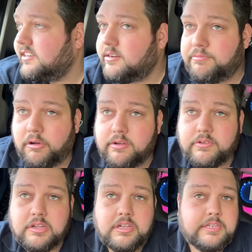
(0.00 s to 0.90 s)
saying
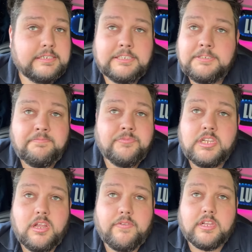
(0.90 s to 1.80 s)
private,
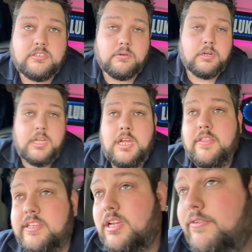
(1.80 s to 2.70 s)
nothing at all.
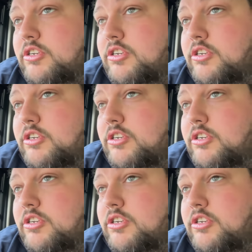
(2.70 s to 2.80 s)
There's other